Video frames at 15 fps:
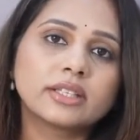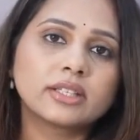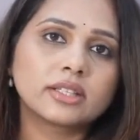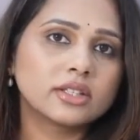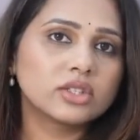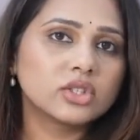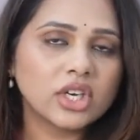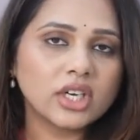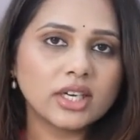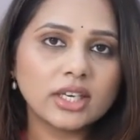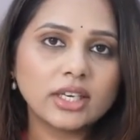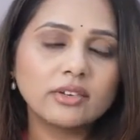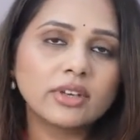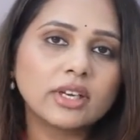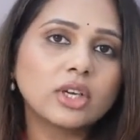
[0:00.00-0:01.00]
is
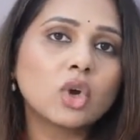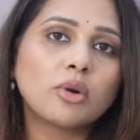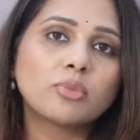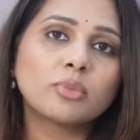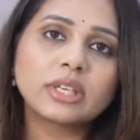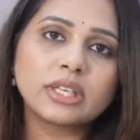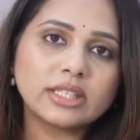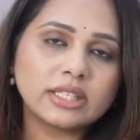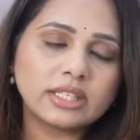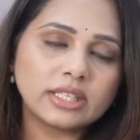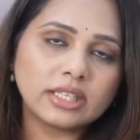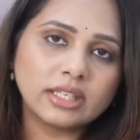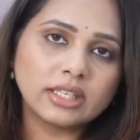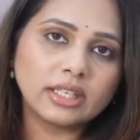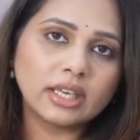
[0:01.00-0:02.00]
generally very commonly
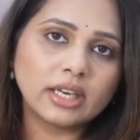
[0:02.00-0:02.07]
seen